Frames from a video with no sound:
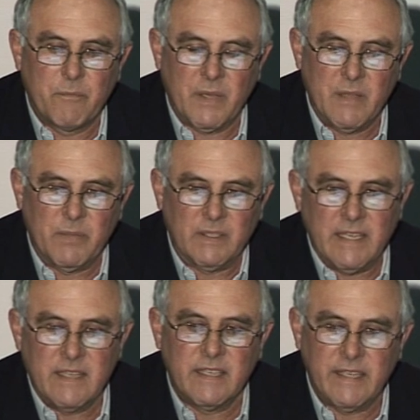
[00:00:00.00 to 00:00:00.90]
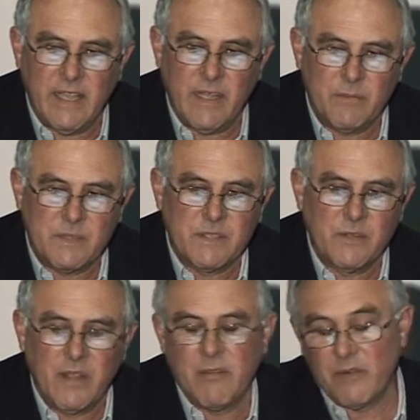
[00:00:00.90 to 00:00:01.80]
people in the camps
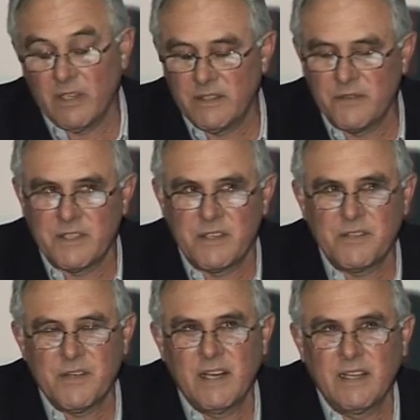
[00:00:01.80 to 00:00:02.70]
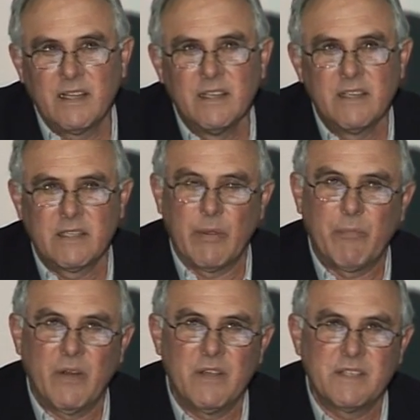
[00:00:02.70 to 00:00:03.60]
who have relatives in Australia to be
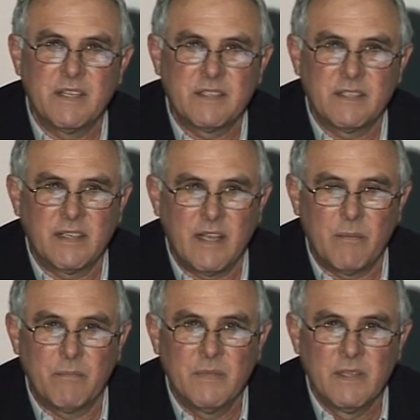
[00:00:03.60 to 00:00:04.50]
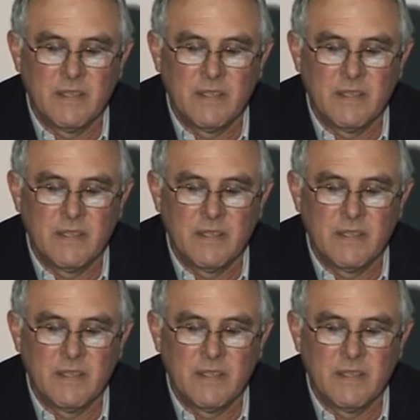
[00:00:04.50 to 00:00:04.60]
processed and come